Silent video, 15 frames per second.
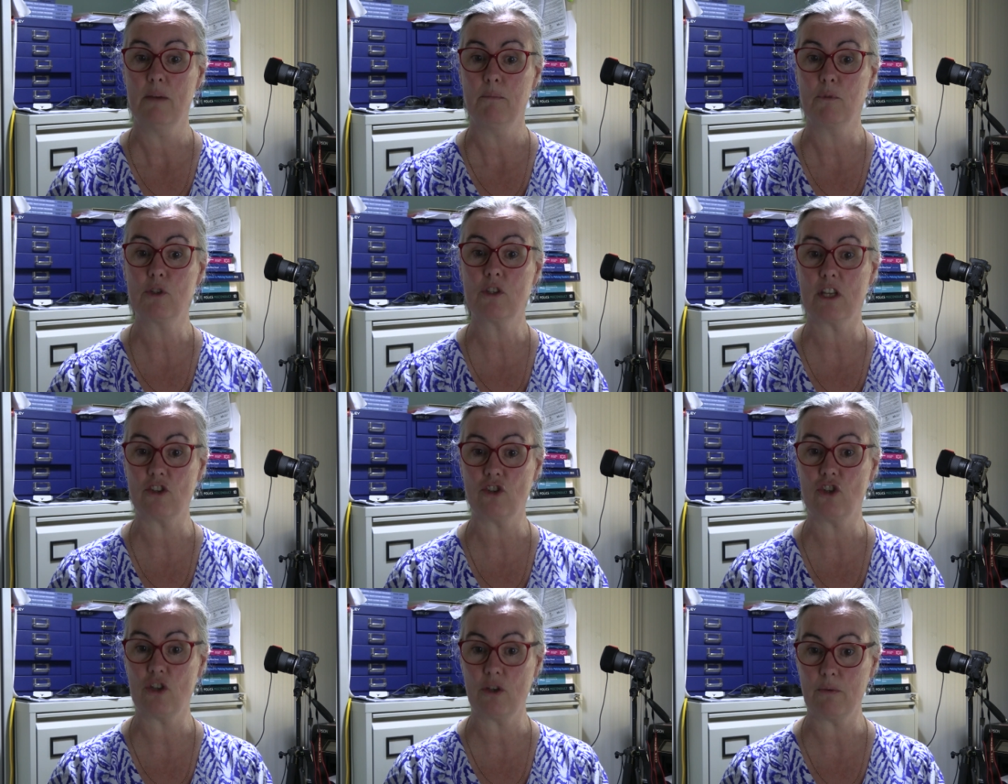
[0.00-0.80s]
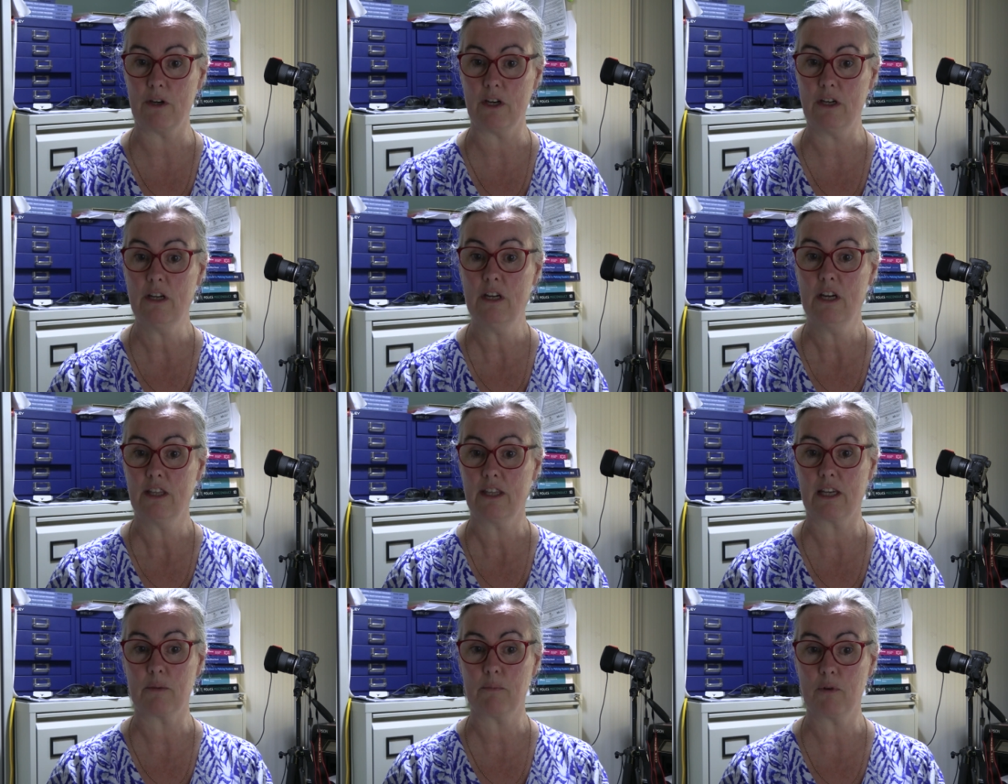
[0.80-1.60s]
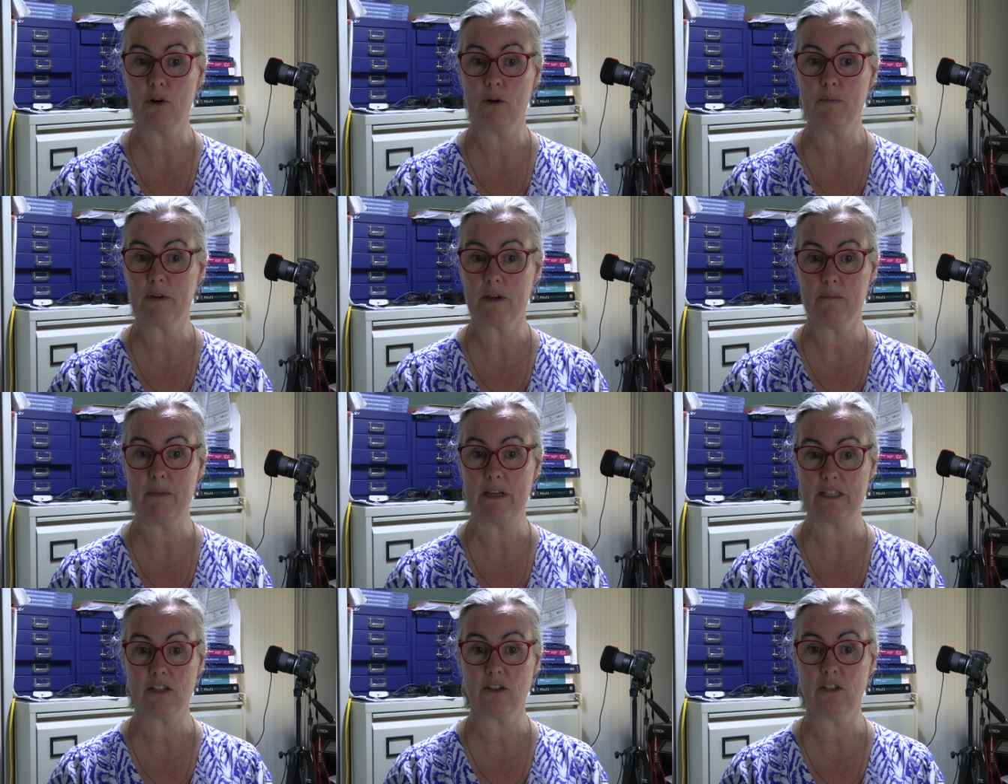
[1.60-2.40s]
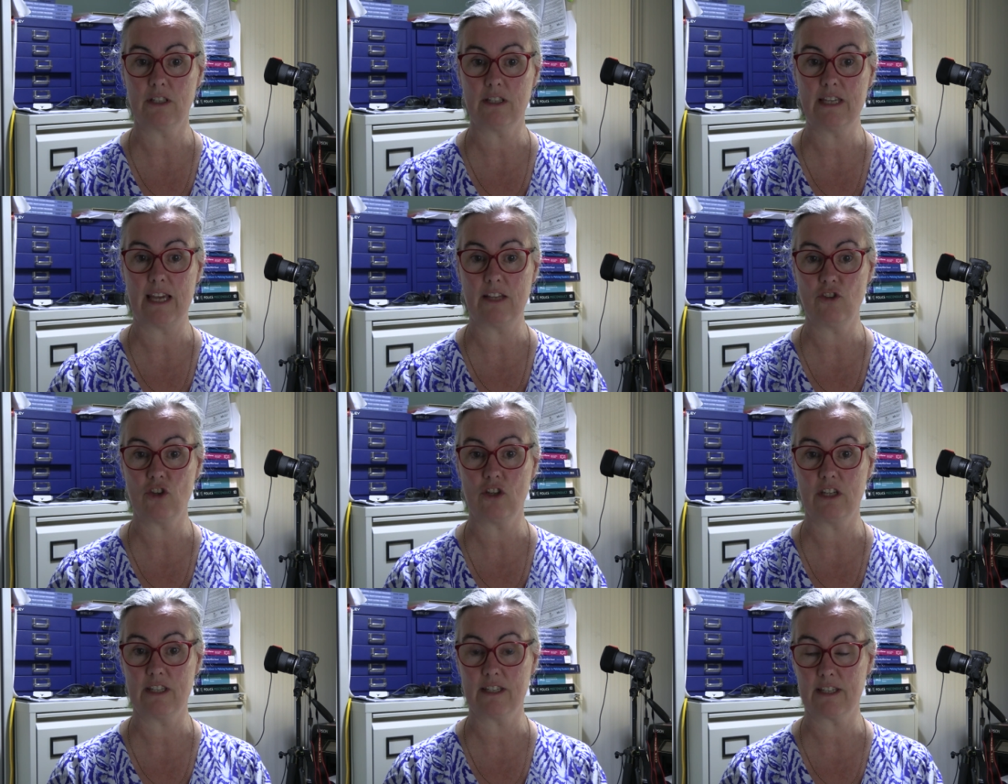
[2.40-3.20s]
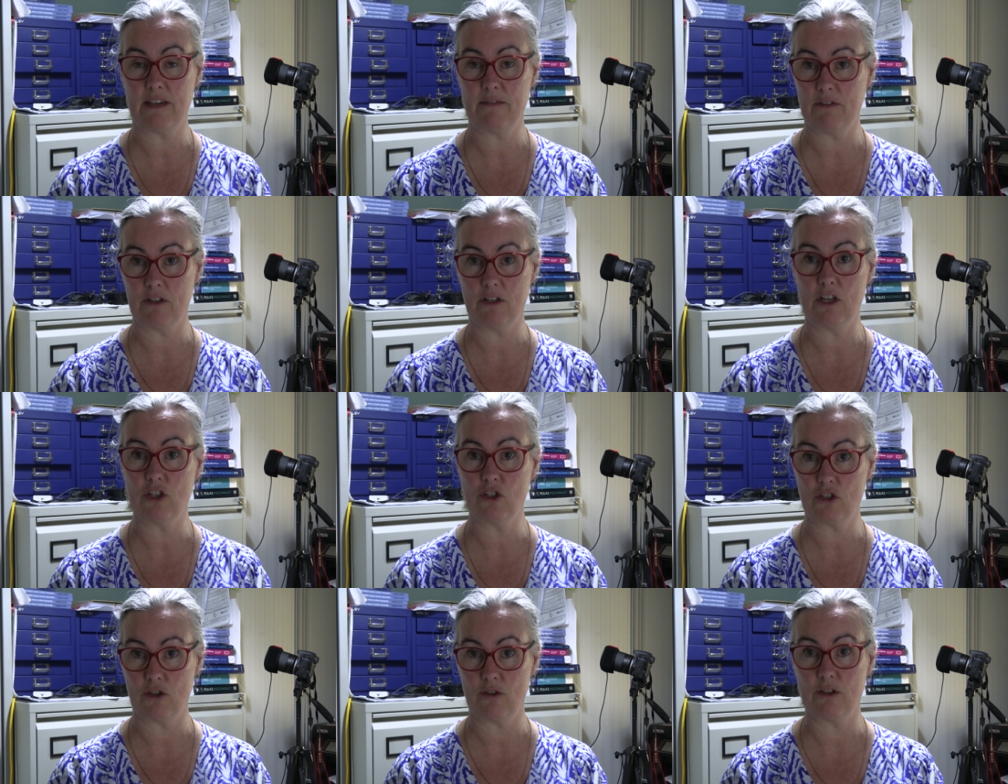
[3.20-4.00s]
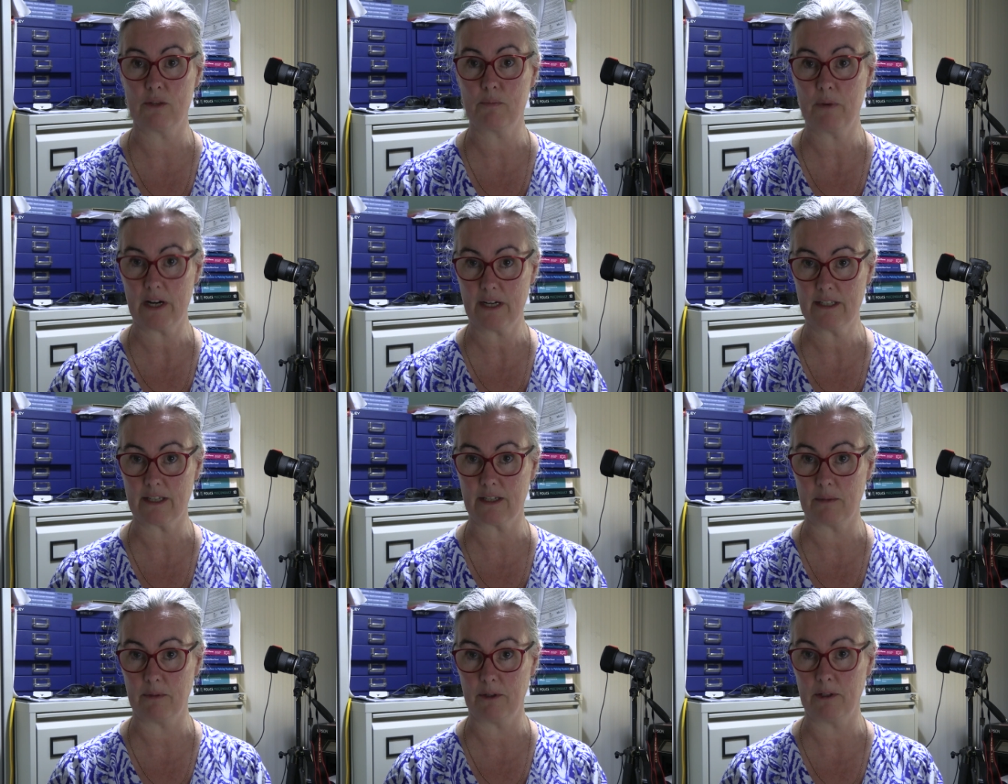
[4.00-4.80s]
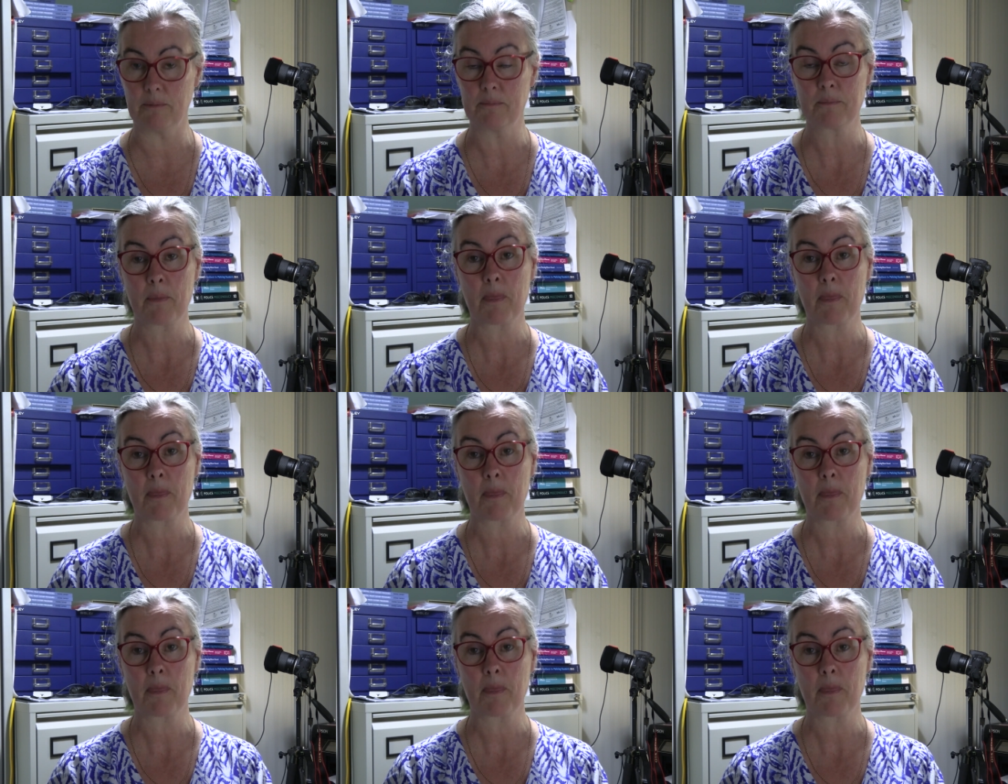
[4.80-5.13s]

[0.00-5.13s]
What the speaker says: must ensure that appropriate medical attention is given as soon as practicable.